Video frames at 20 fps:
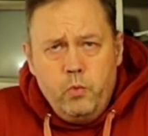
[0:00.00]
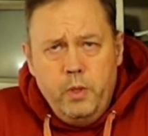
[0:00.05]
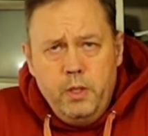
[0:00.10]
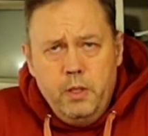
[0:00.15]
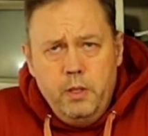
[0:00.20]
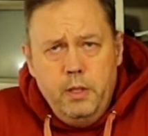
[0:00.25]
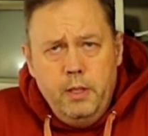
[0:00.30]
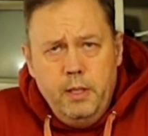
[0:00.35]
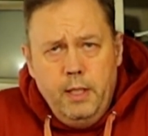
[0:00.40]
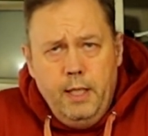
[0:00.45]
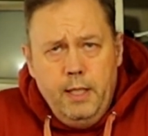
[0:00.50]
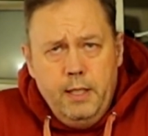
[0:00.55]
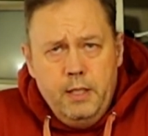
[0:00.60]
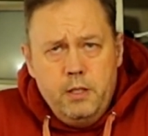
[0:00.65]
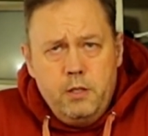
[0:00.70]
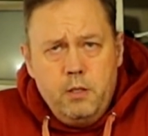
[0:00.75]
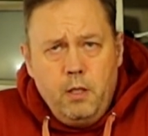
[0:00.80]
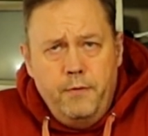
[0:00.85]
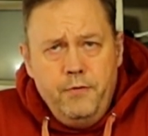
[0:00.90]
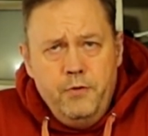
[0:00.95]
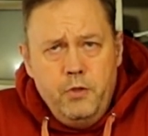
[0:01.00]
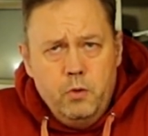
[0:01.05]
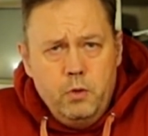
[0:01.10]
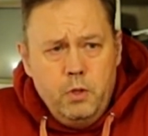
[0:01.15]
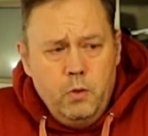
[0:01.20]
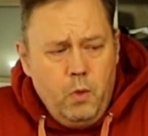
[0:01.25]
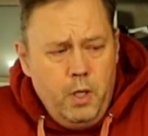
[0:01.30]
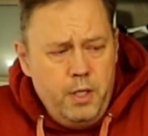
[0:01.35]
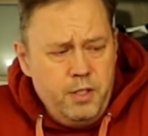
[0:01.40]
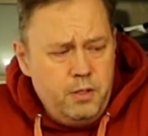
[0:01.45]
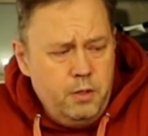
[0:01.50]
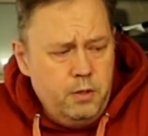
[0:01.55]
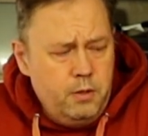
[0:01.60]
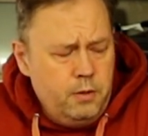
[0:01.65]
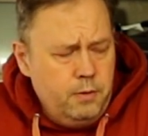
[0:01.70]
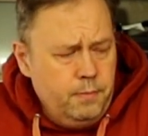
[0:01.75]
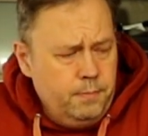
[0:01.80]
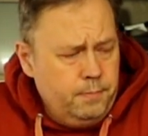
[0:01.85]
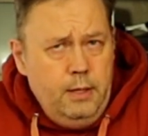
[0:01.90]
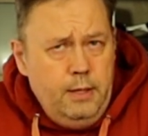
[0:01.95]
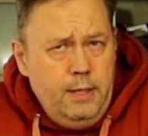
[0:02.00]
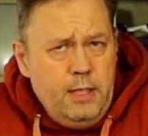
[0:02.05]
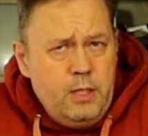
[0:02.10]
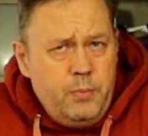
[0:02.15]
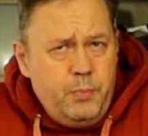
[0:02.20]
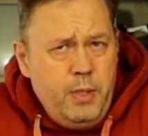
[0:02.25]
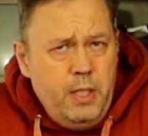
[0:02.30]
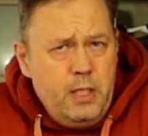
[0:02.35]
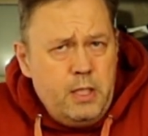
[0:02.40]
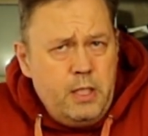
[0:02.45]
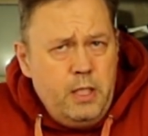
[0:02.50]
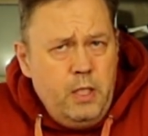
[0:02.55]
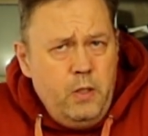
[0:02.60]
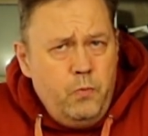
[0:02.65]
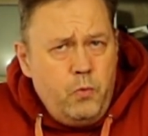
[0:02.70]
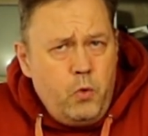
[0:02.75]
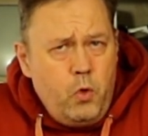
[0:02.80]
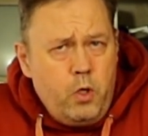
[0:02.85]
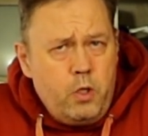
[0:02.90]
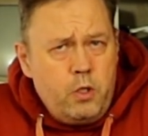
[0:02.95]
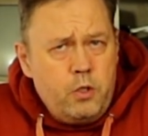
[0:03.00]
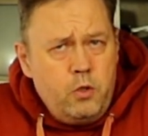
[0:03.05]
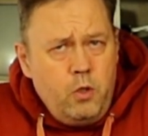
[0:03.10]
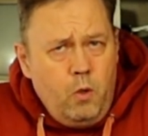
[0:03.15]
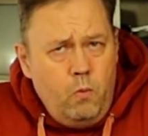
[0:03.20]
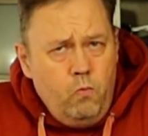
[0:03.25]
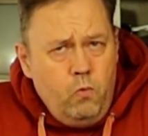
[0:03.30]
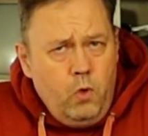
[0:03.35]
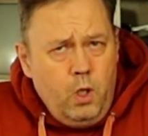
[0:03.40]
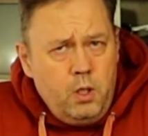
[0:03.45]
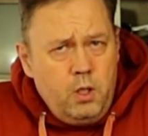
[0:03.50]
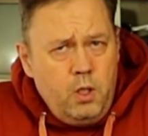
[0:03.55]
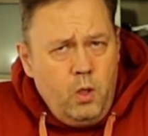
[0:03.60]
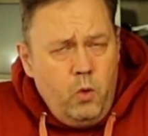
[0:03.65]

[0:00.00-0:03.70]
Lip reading: with Sanyo devices. This PC works somewhat